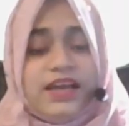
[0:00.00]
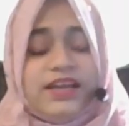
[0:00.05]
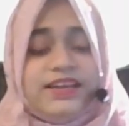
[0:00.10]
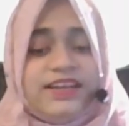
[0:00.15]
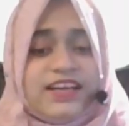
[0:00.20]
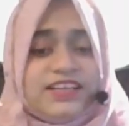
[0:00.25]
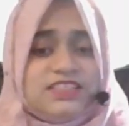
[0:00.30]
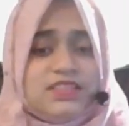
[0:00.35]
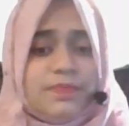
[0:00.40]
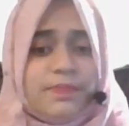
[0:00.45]

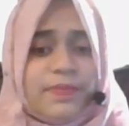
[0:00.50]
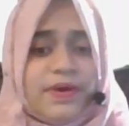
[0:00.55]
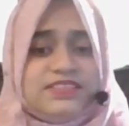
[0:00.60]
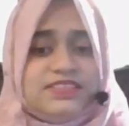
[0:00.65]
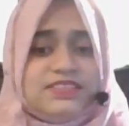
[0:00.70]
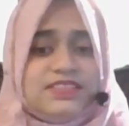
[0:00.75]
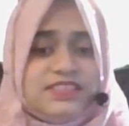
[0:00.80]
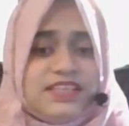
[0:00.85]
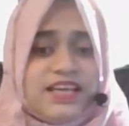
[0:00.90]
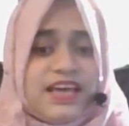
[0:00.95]
Does the
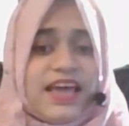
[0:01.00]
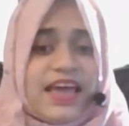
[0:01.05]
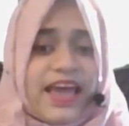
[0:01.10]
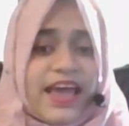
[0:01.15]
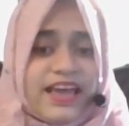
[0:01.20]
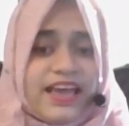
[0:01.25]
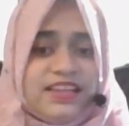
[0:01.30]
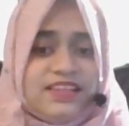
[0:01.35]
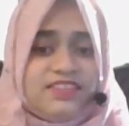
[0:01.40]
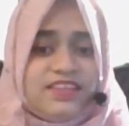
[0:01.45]
passage say
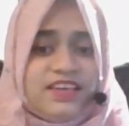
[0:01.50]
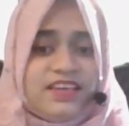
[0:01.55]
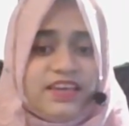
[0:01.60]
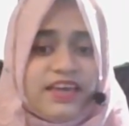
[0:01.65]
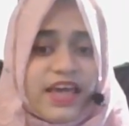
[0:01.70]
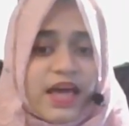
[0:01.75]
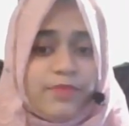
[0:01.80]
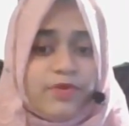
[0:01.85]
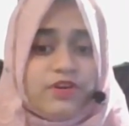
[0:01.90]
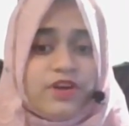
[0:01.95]
anything
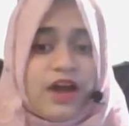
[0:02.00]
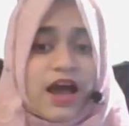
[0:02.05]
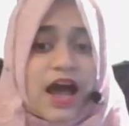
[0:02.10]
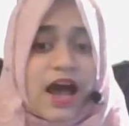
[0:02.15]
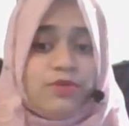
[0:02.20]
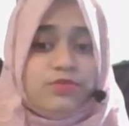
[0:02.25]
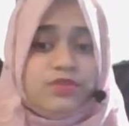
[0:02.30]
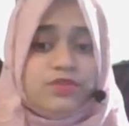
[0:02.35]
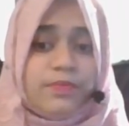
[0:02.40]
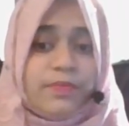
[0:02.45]
about
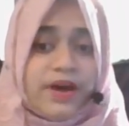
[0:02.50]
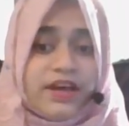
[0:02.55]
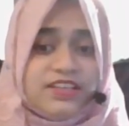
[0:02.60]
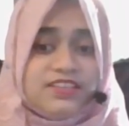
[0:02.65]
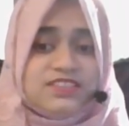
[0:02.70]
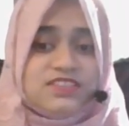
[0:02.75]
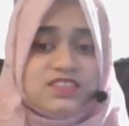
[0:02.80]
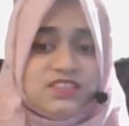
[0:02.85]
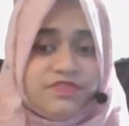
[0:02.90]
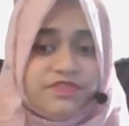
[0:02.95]
how the money
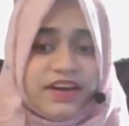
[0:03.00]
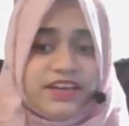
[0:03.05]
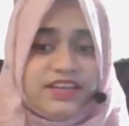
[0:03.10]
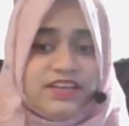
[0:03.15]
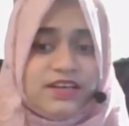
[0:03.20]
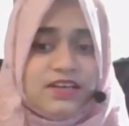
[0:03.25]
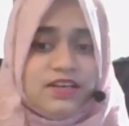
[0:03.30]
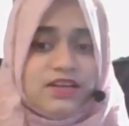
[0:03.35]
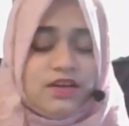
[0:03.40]
is divided?